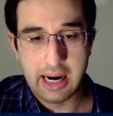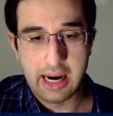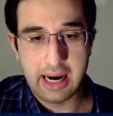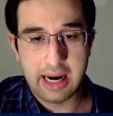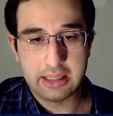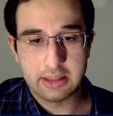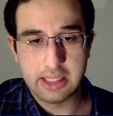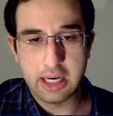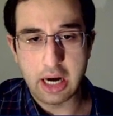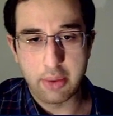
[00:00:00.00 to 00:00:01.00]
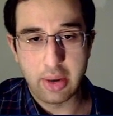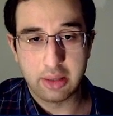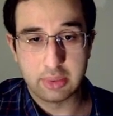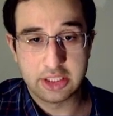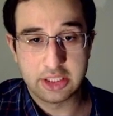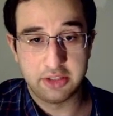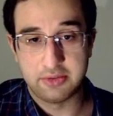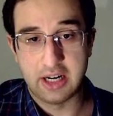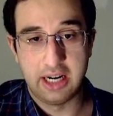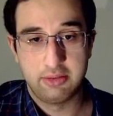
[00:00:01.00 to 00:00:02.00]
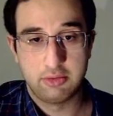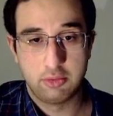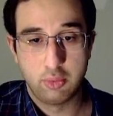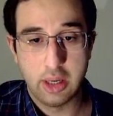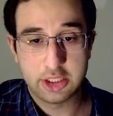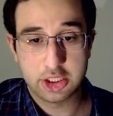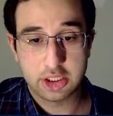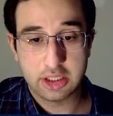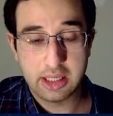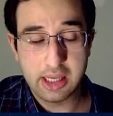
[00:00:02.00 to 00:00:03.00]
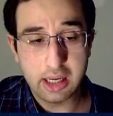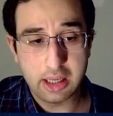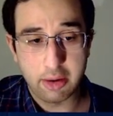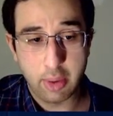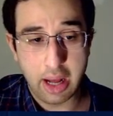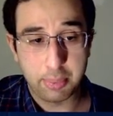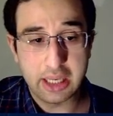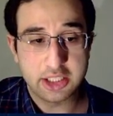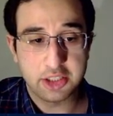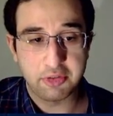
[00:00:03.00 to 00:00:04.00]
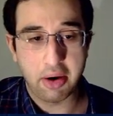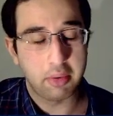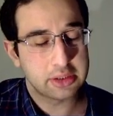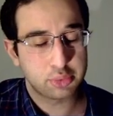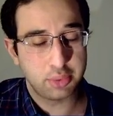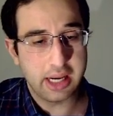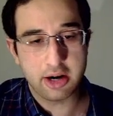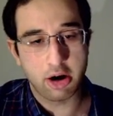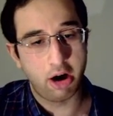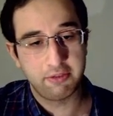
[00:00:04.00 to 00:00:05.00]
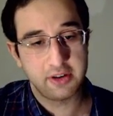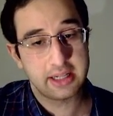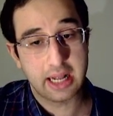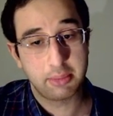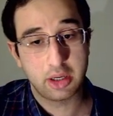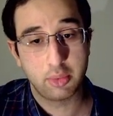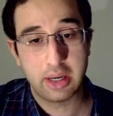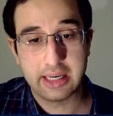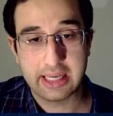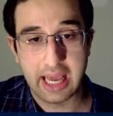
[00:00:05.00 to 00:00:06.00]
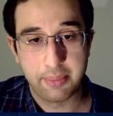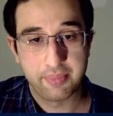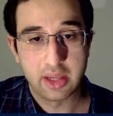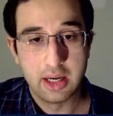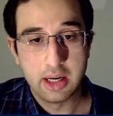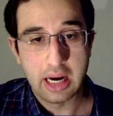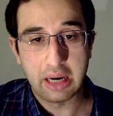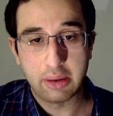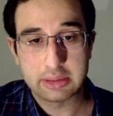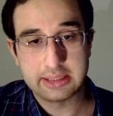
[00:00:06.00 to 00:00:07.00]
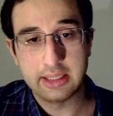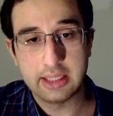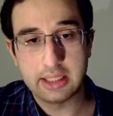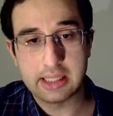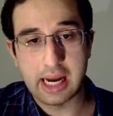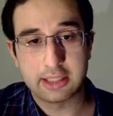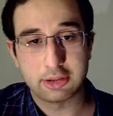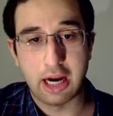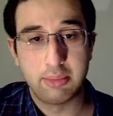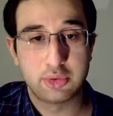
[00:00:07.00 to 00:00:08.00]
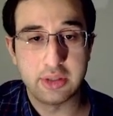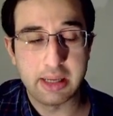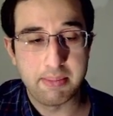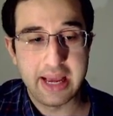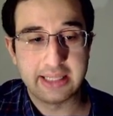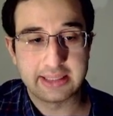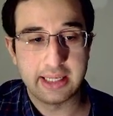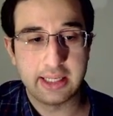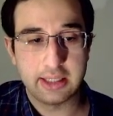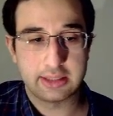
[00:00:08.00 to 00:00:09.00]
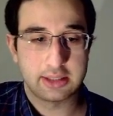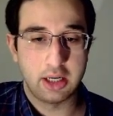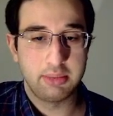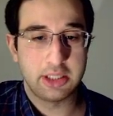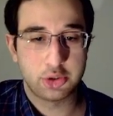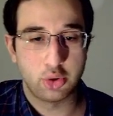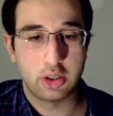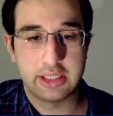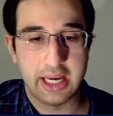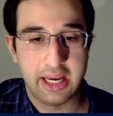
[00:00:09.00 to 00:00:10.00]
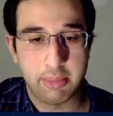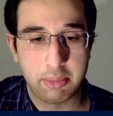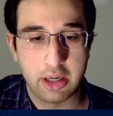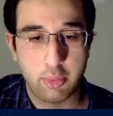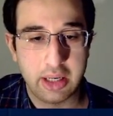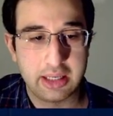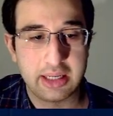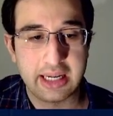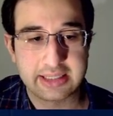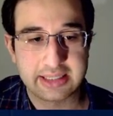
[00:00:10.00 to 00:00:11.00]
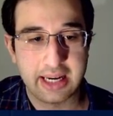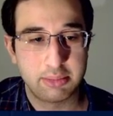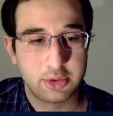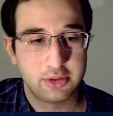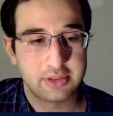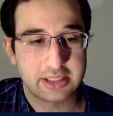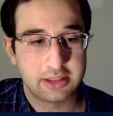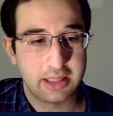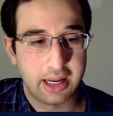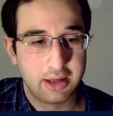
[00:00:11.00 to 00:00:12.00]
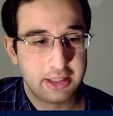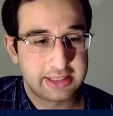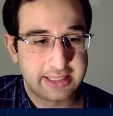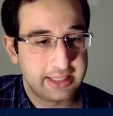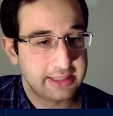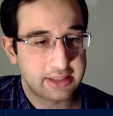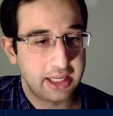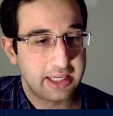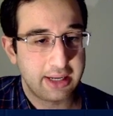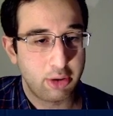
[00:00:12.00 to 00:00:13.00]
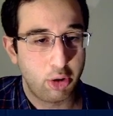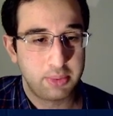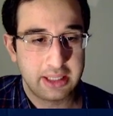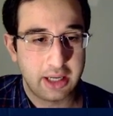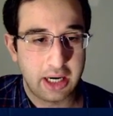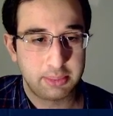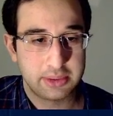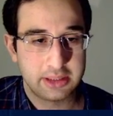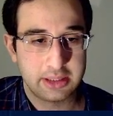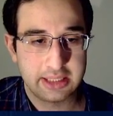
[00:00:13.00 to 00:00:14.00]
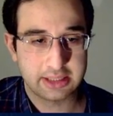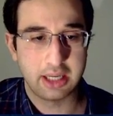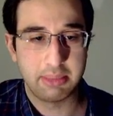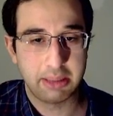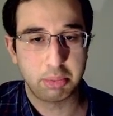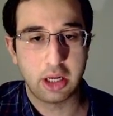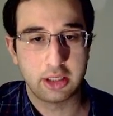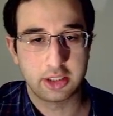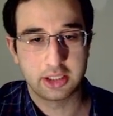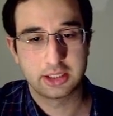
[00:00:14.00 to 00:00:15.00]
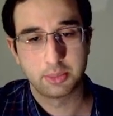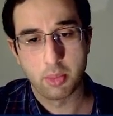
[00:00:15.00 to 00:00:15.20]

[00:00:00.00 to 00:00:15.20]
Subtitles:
And here I went with g5. Which here, when I played g5, I was really confident that I'm going to win the game. I was thinking that I'm doing amazing. It's going to be a short game. I'm going to win the next 10 moves, and his king is going to get opened up, and he's going to make blunders.